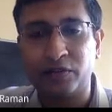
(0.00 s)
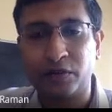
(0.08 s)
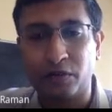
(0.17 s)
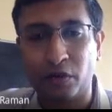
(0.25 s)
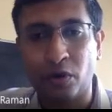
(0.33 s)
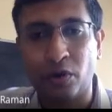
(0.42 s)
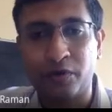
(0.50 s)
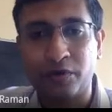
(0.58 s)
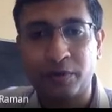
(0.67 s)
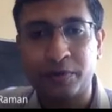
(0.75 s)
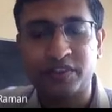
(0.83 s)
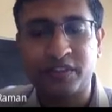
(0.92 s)
you grow
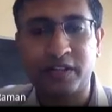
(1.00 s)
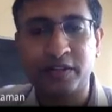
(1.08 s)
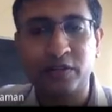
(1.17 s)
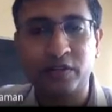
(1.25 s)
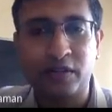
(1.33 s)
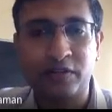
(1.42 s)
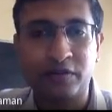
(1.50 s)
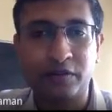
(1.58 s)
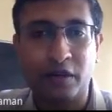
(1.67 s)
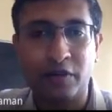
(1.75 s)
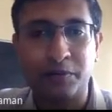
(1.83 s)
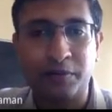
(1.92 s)
from a childhood,
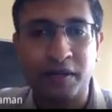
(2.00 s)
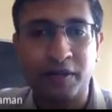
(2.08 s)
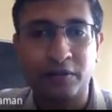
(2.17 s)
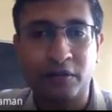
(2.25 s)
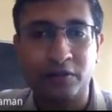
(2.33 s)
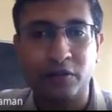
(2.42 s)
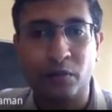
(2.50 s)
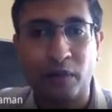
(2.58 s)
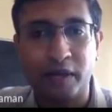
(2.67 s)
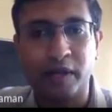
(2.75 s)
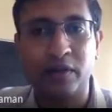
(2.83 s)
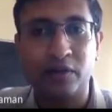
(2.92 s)
our brain is also
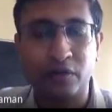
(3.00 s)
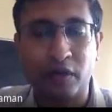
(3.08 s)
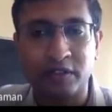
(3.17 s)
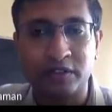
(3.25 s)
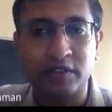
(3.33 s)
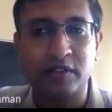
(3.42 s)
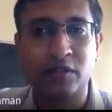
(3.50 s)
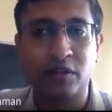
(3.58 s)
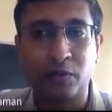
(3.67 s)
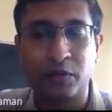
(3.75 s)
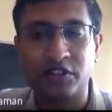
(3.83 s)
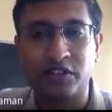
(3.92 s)
wired to answer
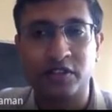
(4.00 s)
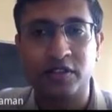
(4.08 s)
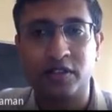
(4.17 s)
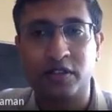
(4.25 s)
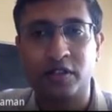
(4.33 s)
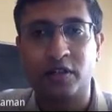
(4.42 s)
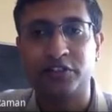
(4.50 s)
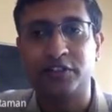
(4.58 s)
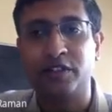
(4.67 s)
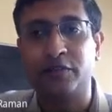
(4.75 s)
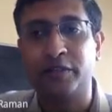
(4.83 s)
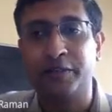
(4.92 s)
a question in a
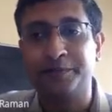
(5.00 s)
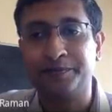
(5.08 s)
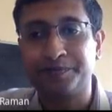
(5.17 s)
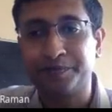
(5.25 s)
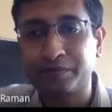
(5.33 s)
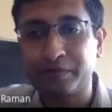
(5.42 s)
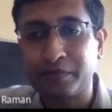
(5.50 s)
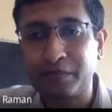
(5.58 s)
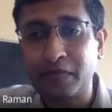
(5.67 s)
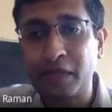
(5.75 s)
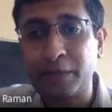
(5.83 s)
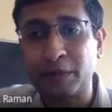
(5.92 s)
logical way.
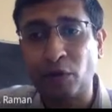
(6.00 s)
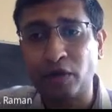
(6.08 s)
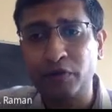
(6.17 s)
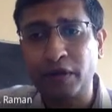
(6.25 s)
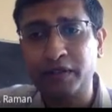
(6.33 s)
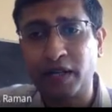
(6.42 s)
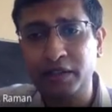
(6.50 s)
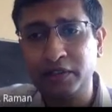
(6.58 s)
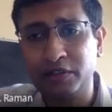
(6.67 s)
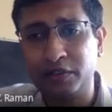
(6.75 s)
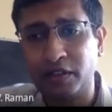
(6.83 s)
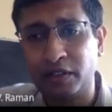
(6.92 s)
But what we have done
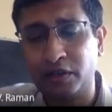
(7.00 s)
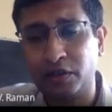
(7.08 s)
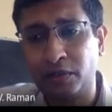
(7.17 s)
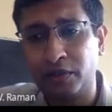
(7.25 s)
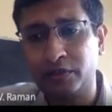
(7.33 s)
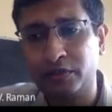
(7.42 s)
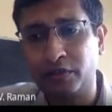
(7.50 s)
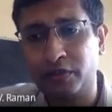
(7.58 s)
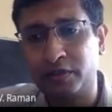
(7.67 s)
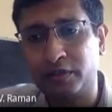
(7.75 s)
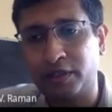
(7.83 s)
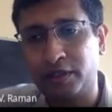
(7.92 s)
in doing so
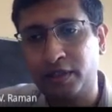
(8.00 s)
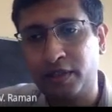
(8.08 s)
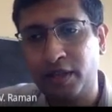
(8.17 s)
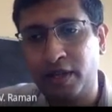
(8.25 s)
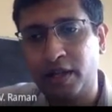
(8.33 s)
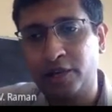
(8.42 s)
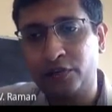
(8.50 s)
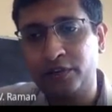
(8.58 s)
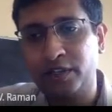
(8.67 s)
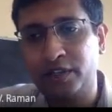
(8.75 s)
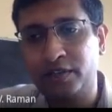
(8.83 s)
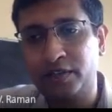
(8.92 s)
is that, if you
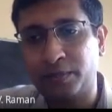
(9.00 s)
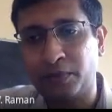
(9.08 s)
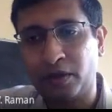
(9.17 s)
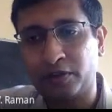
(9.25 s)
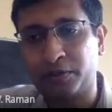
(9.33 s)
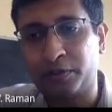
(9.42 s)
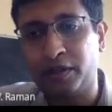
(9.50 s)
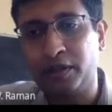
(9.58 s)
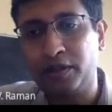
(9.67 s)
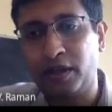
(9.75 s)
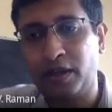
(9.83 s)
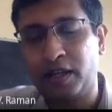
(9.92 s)
see, this is a block
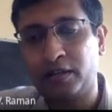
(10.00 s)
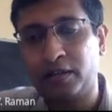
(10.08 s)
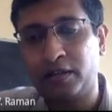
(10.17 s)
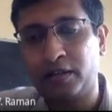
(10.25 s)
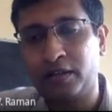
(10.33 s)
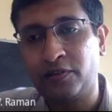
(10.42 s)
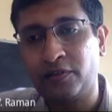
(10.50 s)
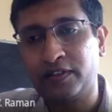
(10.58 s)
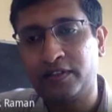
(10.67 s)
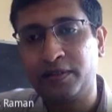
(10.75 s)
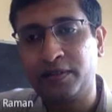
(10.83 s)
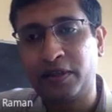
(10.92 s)
sphere, and if I
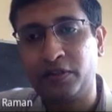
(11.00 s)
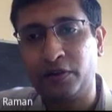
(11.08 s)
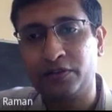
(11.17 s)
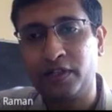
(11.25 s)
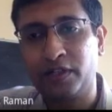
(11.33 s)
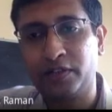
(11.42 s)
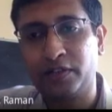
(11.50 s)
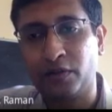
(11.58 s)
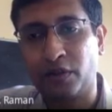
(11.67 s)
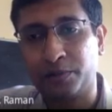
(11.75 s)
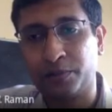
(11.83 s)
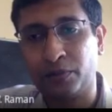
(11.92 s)
say my 0
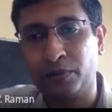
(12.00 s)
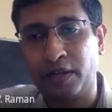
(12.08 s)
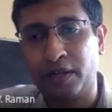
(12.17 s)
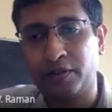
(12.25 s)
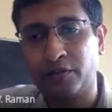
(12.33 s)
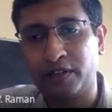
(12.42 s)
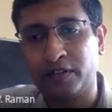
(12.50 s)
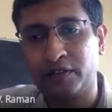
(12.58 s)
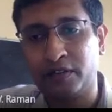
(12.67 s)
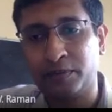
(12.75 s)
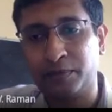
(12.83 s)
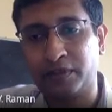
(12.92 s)
state is the north pole and the
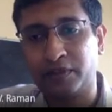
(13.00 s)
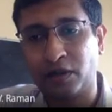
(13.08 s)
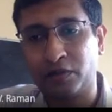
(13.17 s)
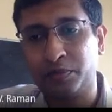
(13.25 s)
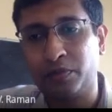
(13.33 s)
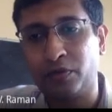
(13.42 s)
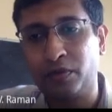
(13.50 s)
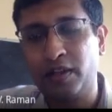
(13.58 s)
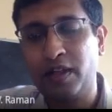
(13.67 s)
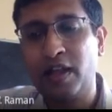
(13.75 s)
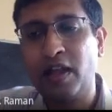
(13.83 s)
1 is my south pole,